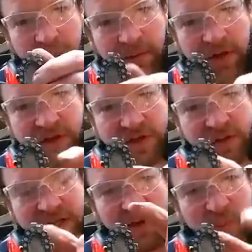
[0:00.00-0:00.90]
going to do a
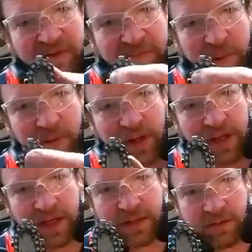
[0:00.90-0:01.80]
little bit of boring
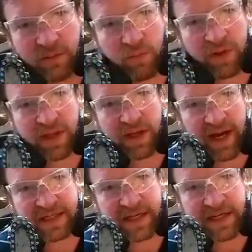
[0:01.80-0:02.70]
in with it
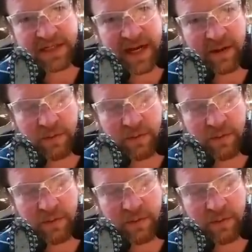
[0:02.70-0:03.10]
as it is now.